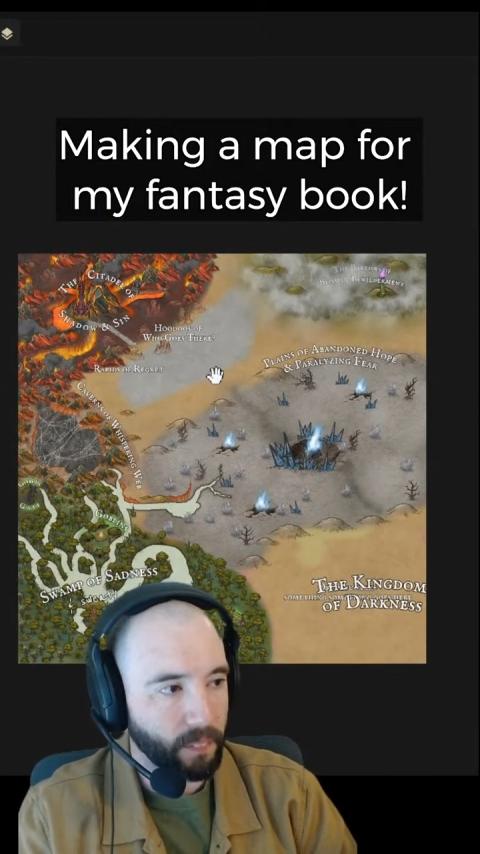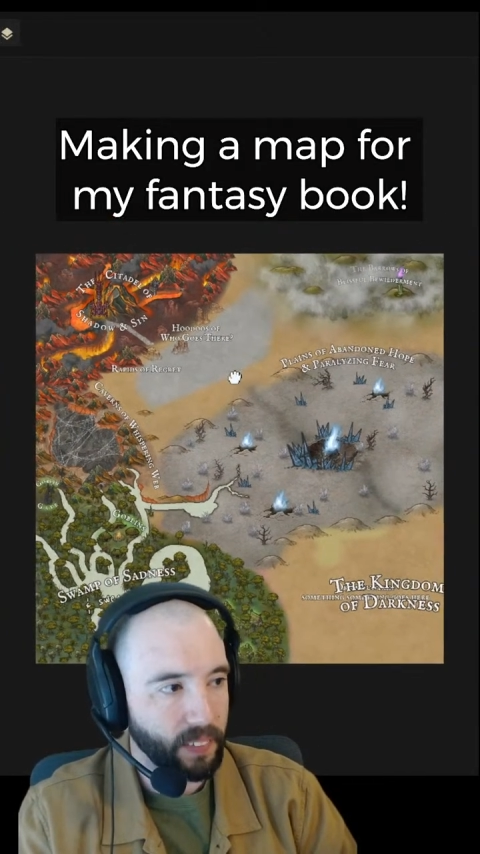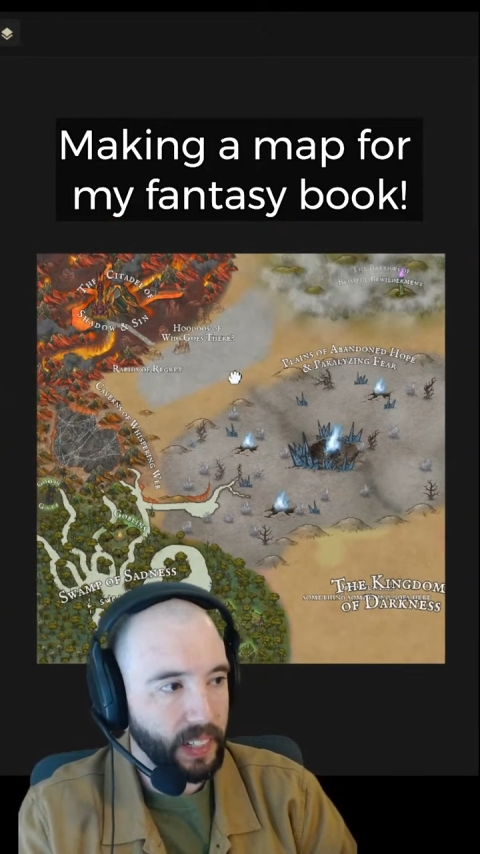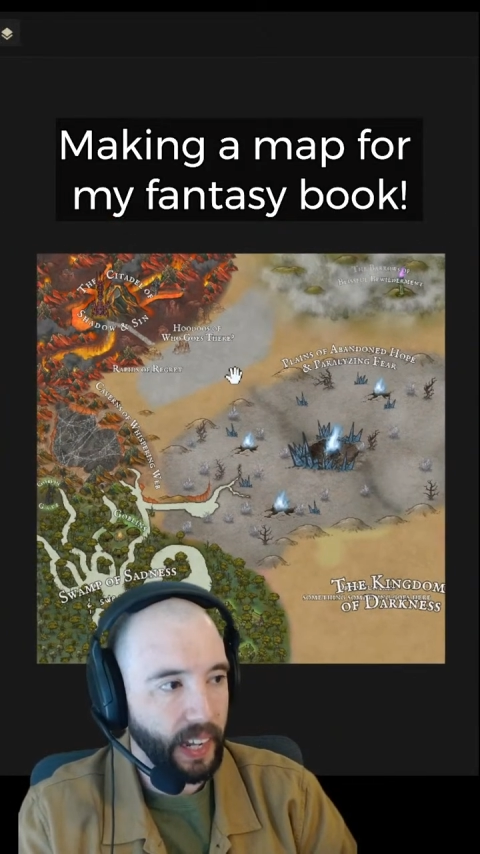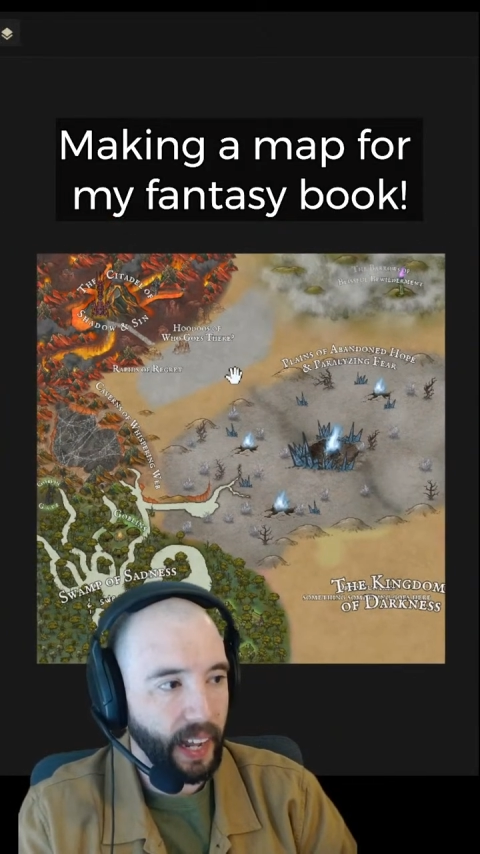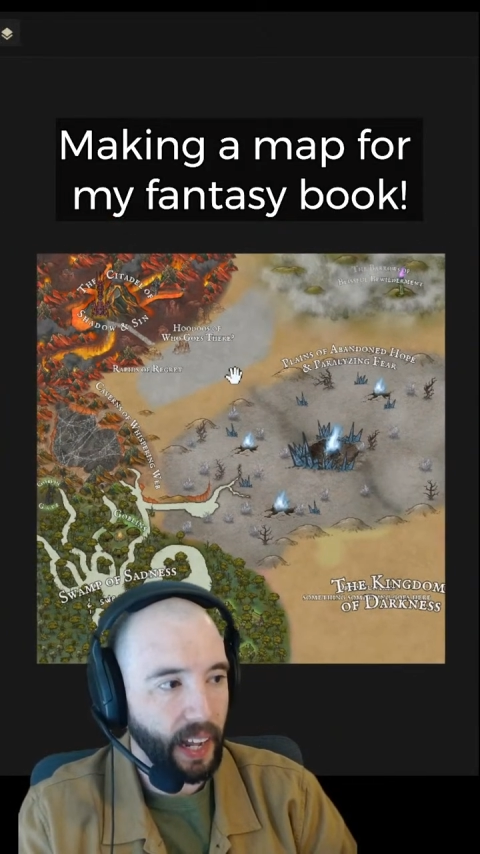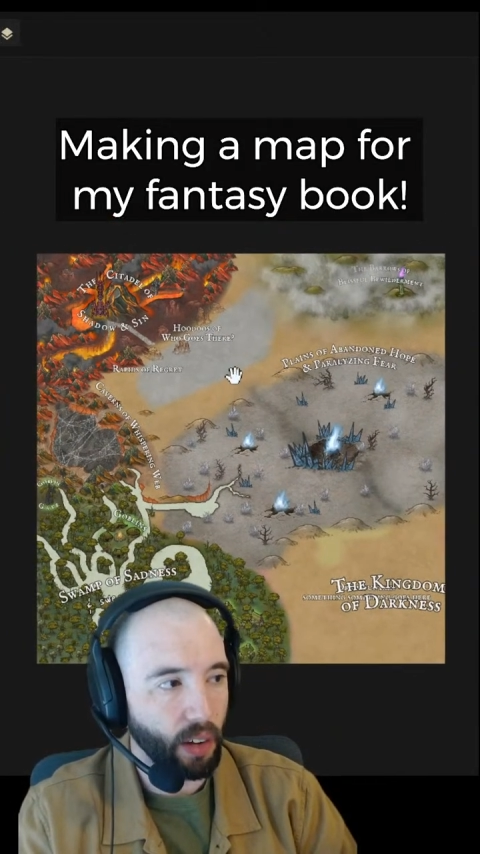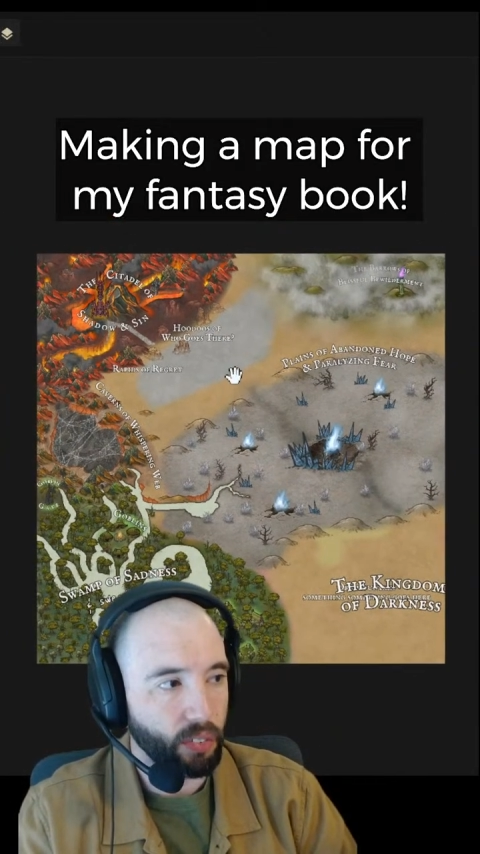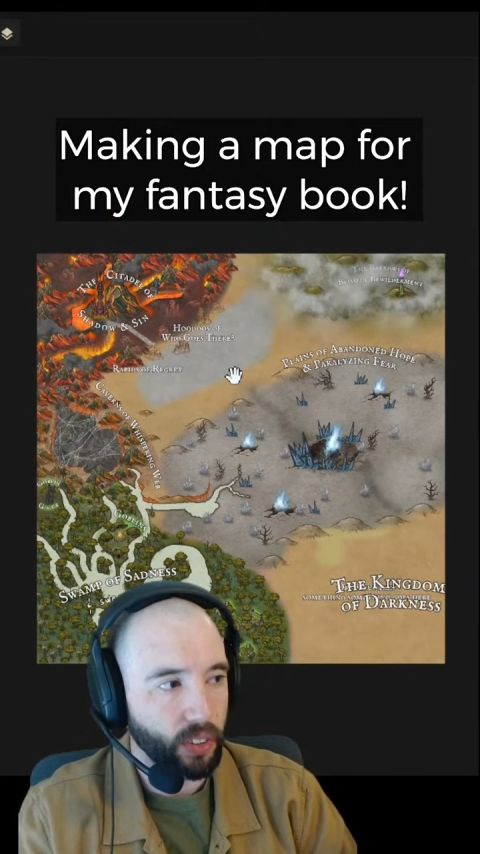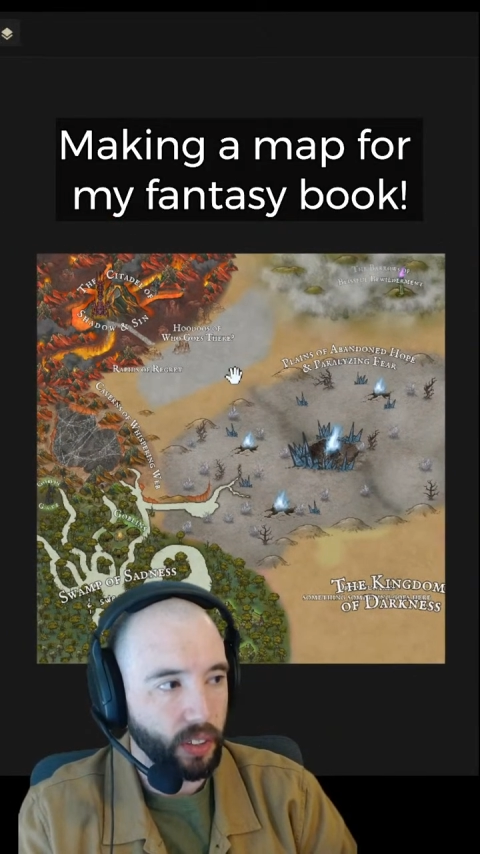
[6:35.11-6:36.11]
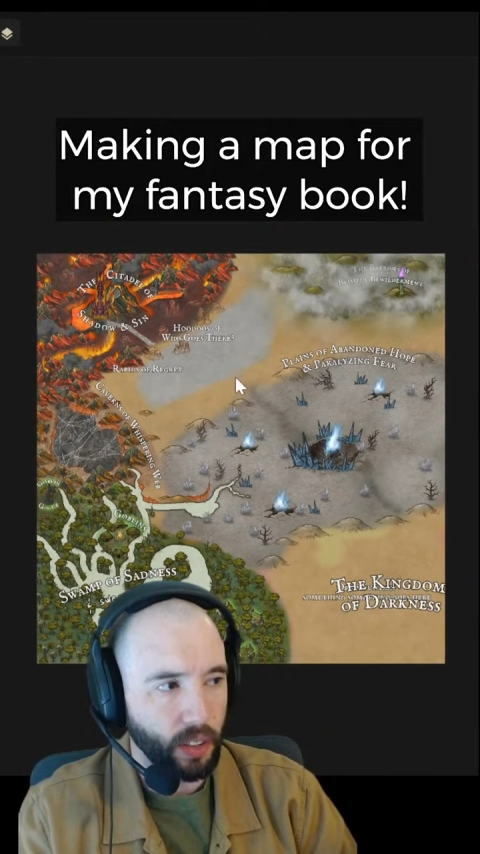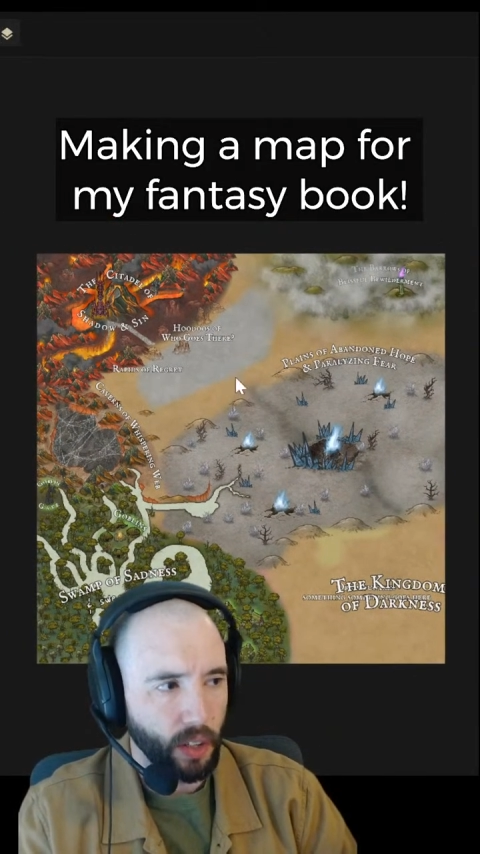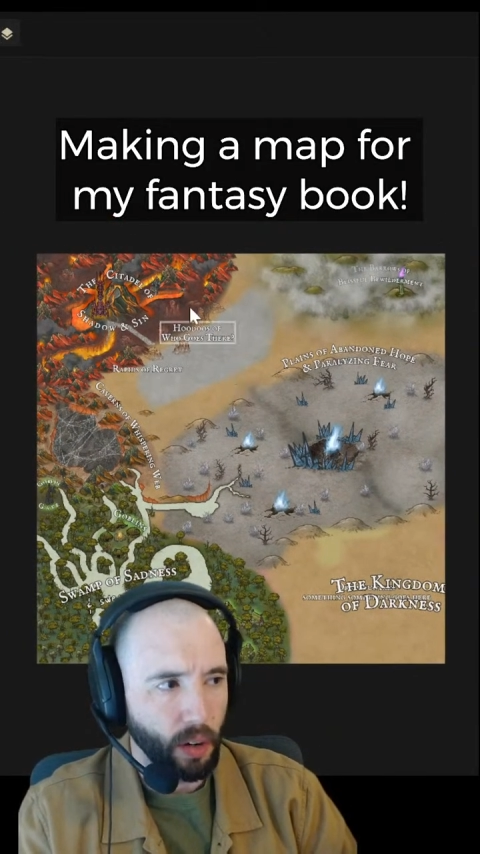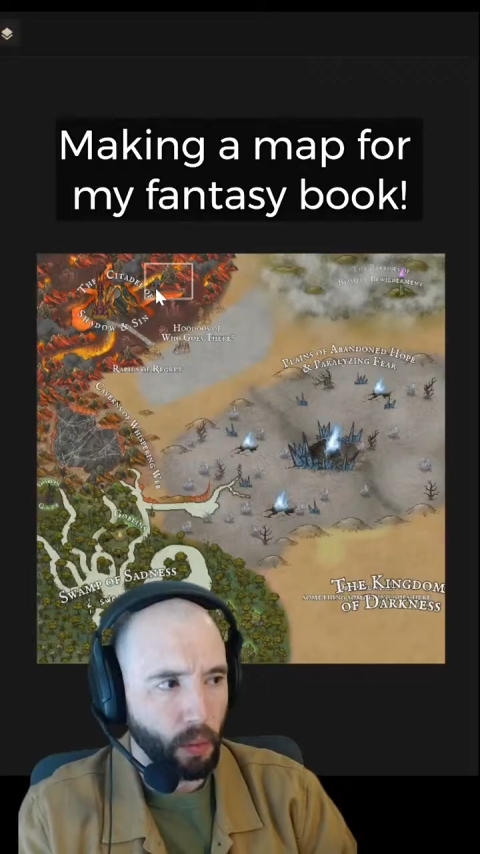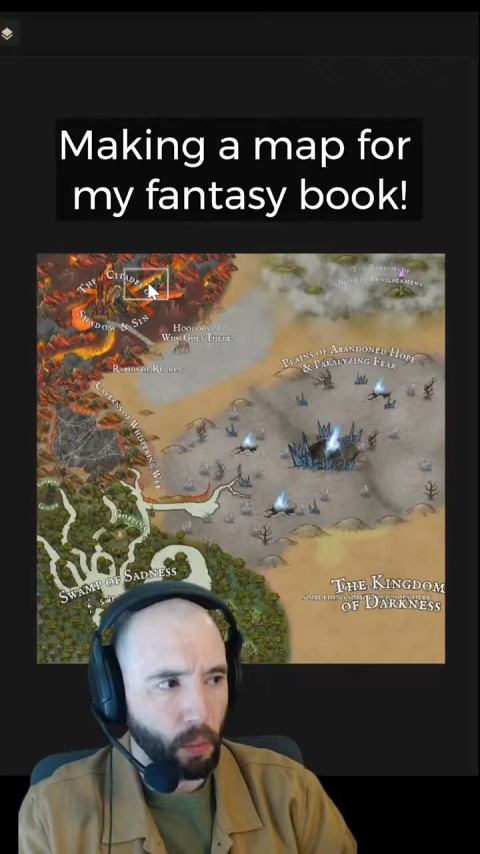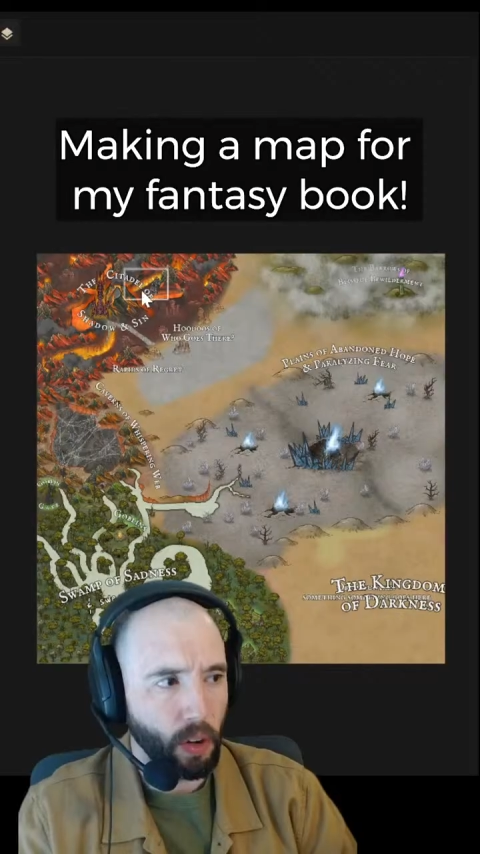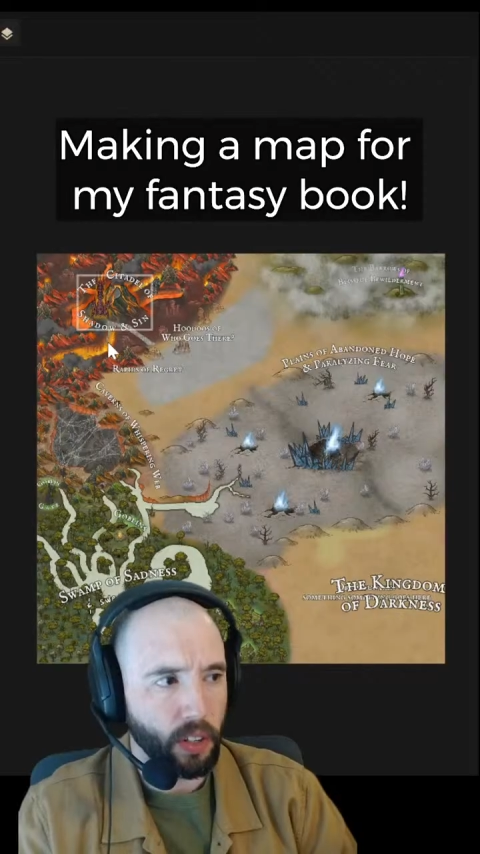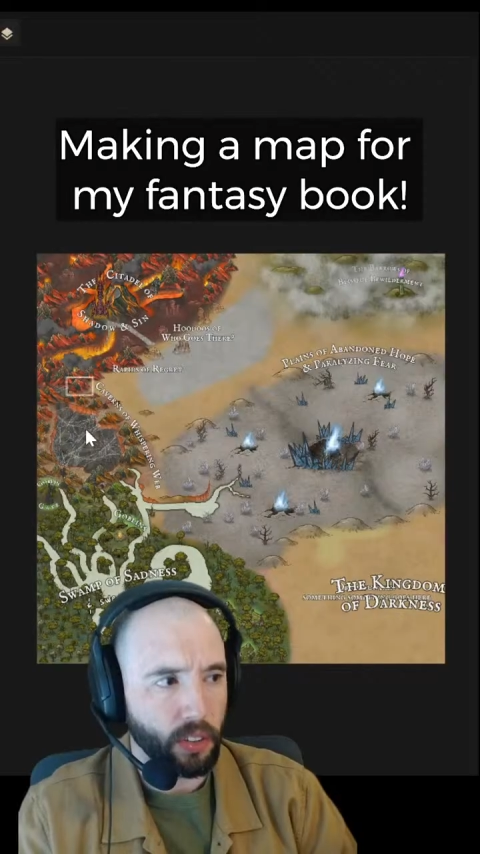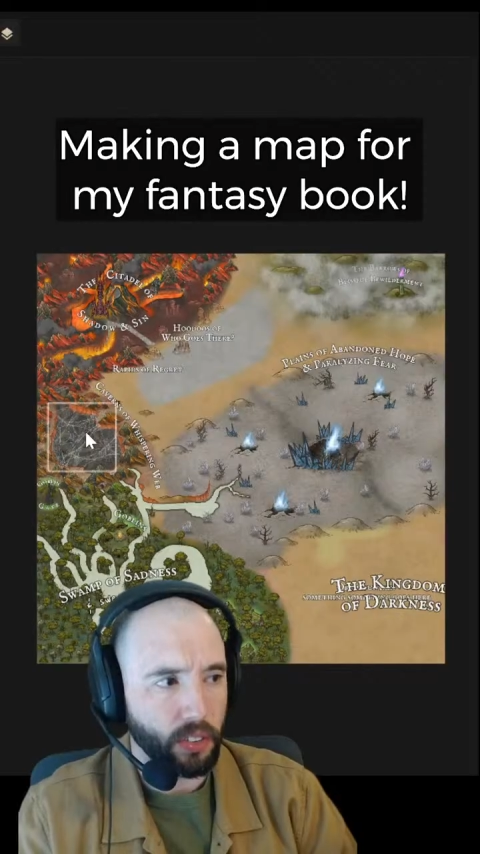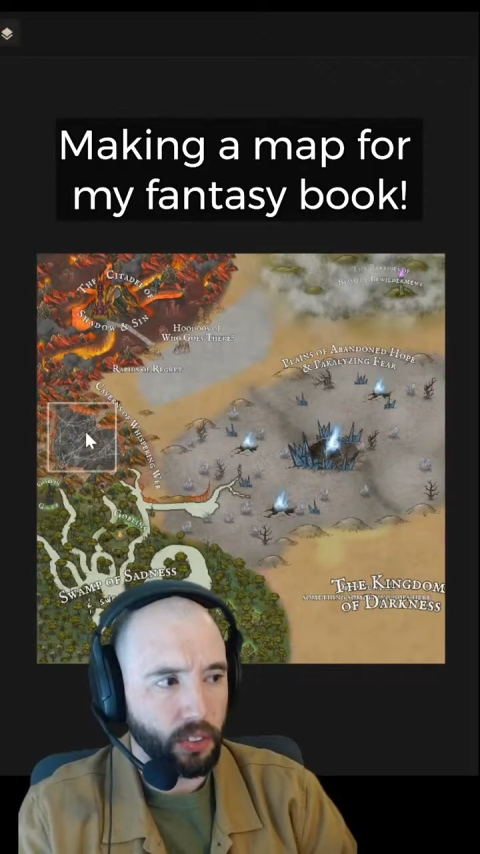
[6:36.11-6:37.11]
We have 1,